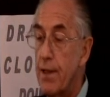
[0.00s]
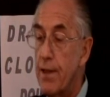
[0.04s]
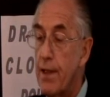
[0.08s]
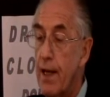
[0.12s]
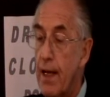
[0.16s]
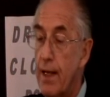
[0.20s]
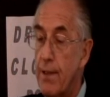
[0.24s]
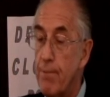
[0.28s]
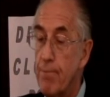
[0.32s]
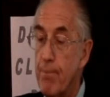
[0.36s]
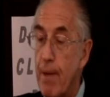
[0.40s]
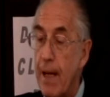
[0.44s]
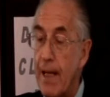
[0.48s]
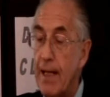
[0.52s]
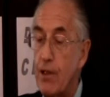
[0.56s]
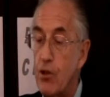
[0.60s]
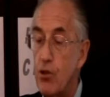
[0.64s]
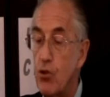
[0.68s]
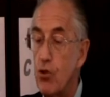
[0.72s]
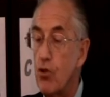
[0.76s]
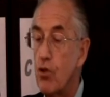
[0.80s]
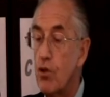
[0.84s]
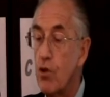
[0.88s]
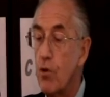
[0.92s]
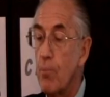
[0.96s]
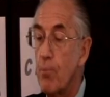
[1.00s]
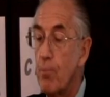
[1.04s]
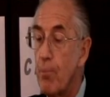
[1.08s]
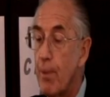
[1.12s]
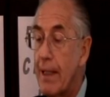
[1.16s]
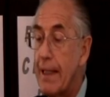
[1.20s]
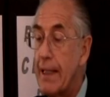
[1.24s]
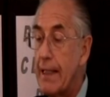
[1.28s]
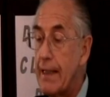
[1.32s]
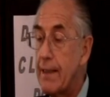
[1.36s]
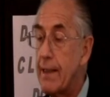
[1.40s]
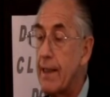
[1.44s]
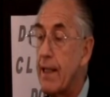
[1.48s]
That make you
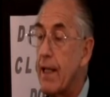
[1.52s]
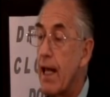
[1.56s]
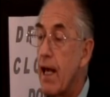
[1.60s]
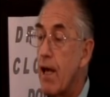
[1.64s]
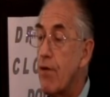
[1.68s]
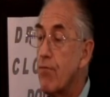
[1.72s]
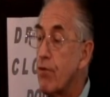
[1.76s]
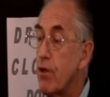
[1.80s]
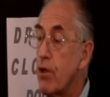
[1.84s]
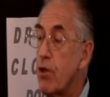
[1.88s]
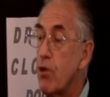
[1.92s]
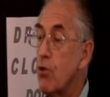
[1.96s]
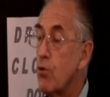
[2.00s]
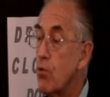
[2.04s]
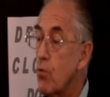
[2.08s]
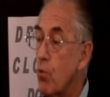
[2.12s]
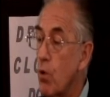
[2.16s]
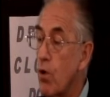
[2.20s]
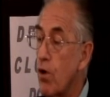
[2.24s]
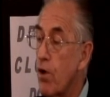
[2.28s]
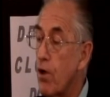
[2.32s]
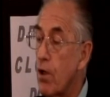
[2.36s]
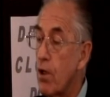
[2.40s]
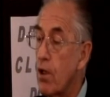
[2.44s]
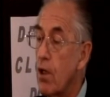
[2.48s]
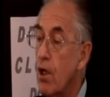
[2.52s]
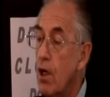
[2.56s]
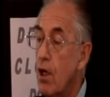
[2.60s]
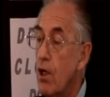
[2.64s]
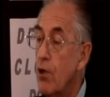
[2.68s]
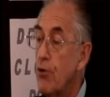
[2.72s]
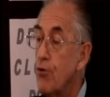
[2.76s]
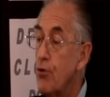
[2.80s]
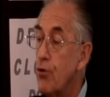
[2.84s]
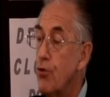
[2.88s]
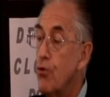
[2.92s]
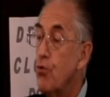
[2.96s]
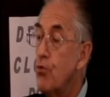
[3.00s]
complete in every good work
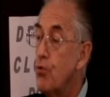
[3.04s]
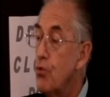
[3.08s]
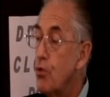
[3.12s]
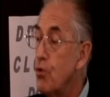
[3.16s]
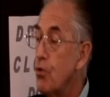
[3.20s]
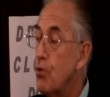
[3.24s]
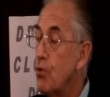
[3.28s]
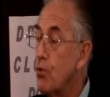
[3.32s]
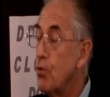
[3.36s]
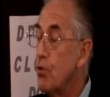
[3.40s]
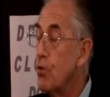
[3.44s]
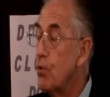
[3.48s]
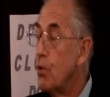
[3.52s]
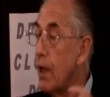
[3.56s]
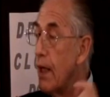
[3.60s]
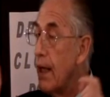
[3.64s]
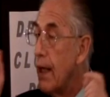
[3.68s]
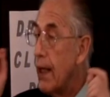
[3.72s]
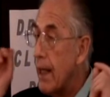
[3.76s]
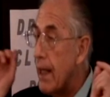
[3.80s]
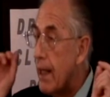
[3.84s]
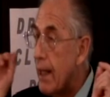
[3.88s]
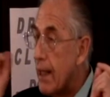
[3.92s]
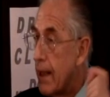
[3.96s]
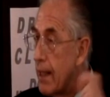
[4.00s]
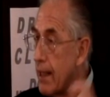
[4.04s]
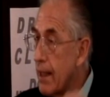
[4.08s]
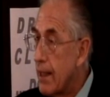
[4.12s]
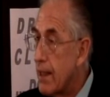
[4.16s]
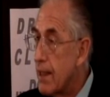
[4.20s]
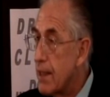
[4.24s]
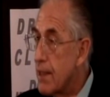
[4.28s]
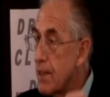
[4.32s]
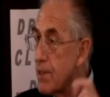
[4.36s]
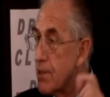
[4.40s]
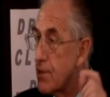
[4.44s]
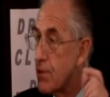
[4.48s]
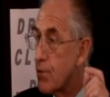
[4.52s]
to do
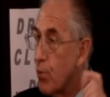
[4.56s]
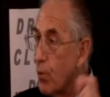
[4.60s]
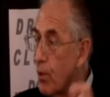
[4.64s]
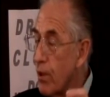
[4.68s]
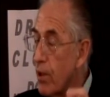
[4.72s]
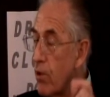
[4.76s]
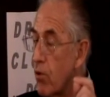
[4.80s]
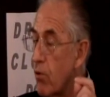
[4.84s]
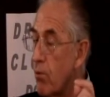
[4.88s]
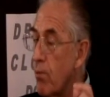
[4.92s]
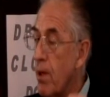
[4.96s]
His will.